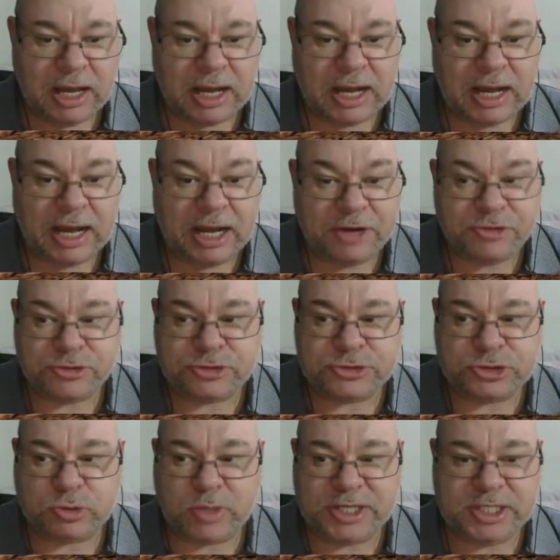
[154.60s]

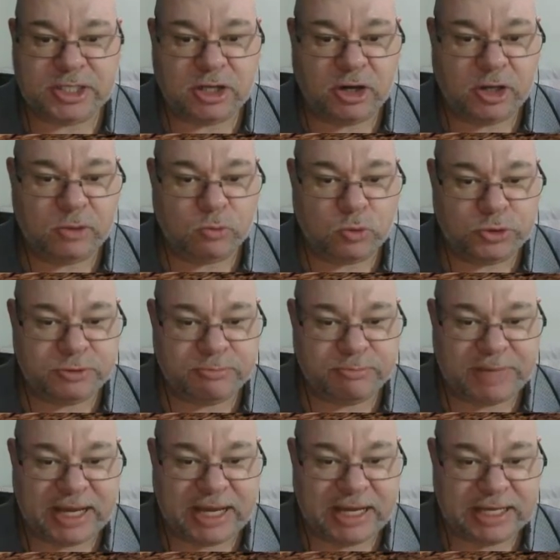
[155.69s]
129 wooden
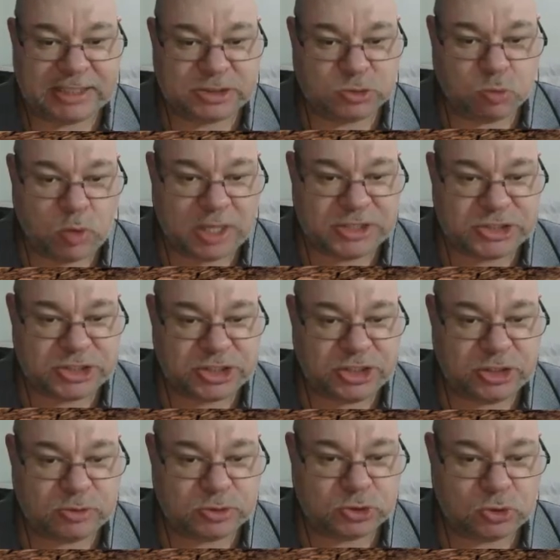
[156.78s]
bars, 1
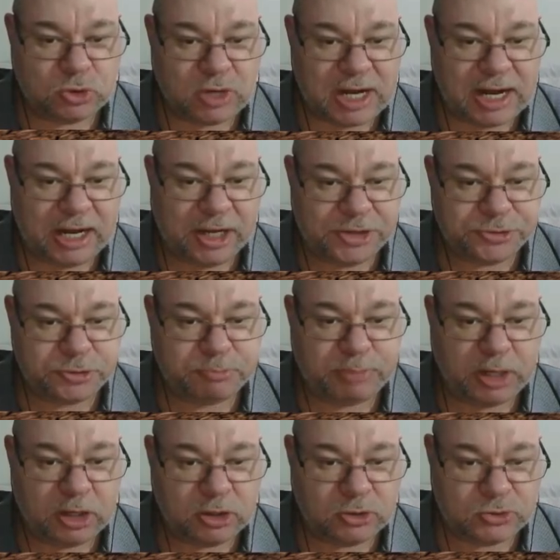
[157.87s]
secure door, 100
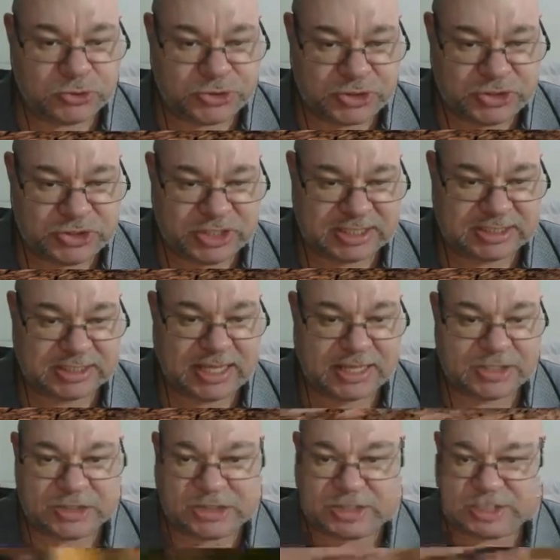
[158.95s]
poles, 6
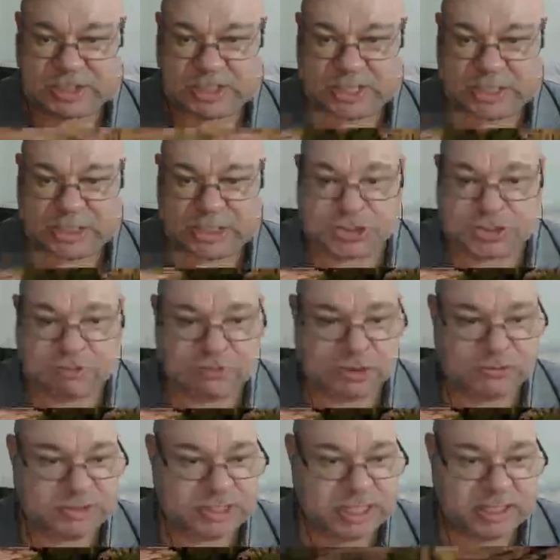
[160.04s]
ladders, 6 hatches. I've got
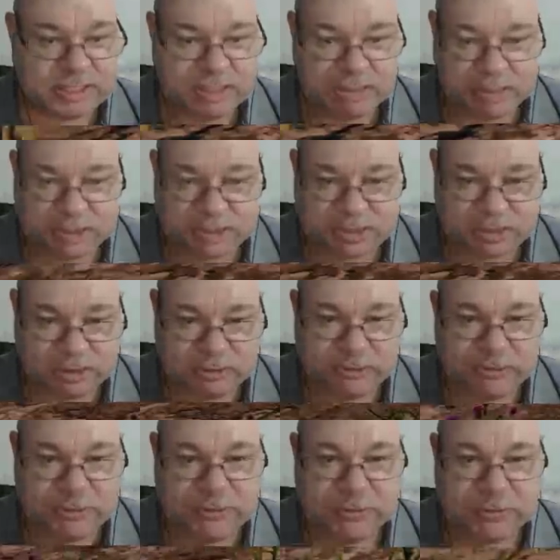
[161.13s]
a Z coming, so
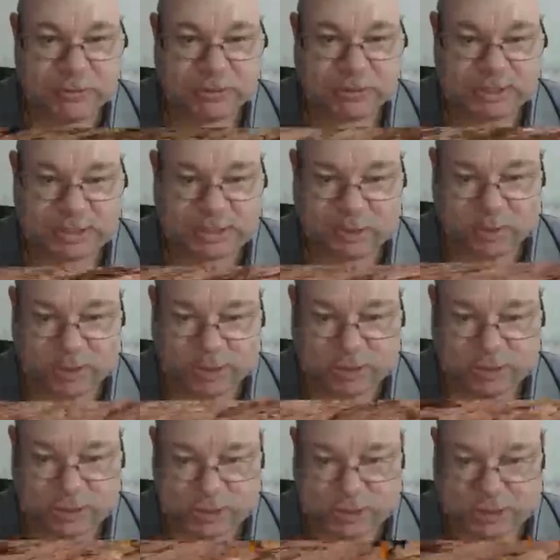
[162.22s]
let's get rid of
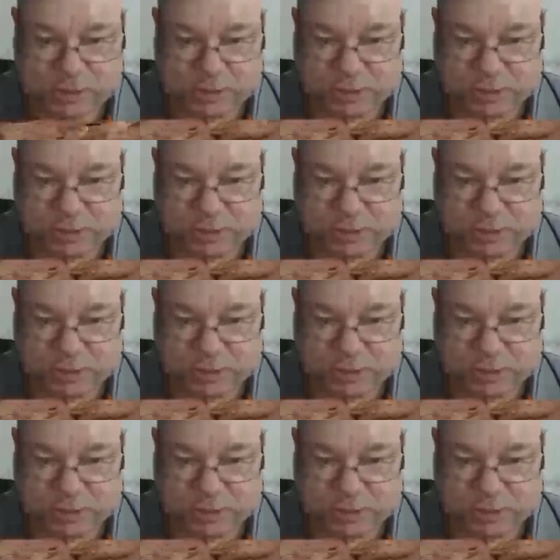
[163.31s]
this.